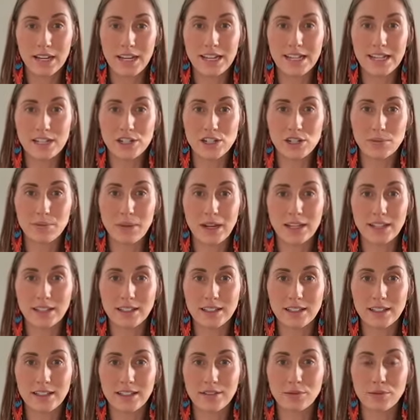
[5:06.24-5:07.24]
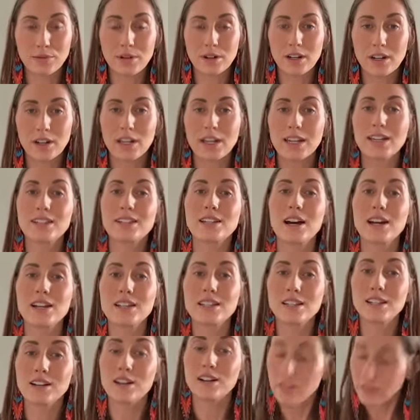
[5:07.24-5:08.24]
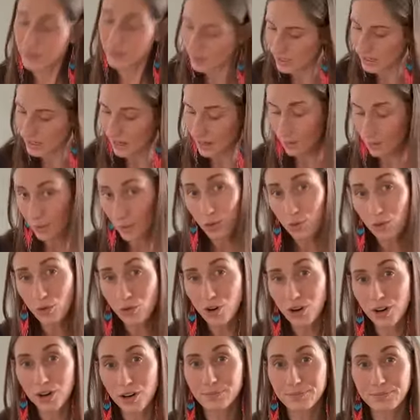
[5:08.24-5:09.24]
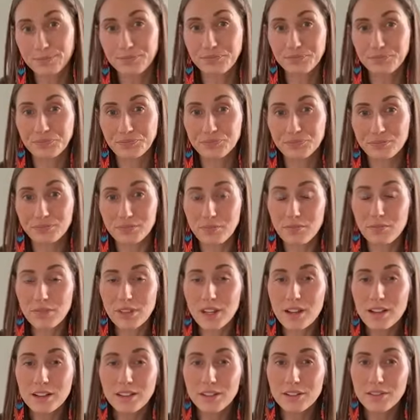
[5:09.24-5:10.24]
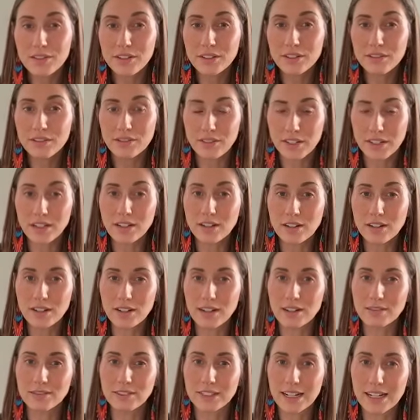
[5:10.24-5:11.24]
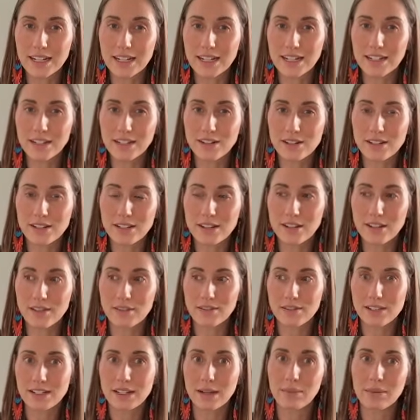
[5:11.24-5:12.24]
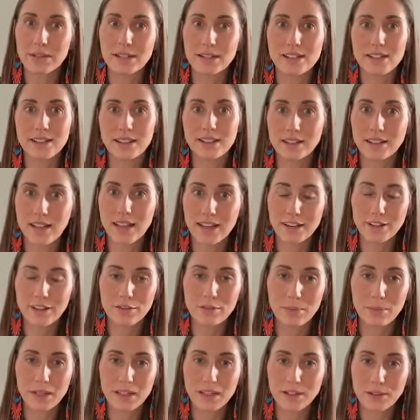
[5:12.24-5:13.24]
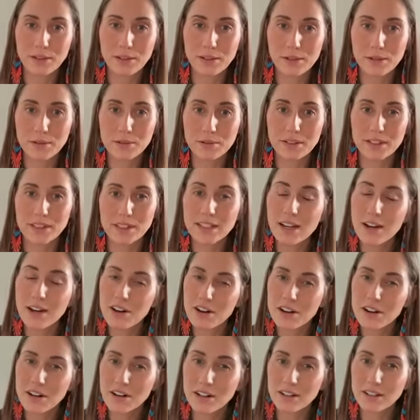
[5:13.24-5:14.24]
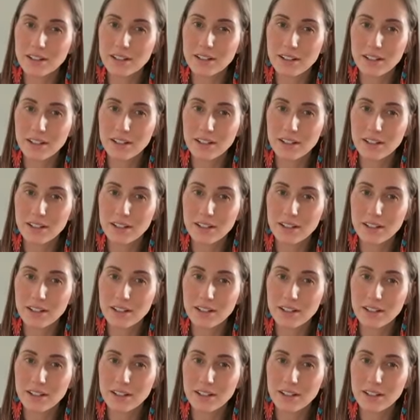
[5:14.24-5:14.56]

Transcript: And you might leave work exhausted all the time, or live in fear of letting yourself step into the light of being who you really are.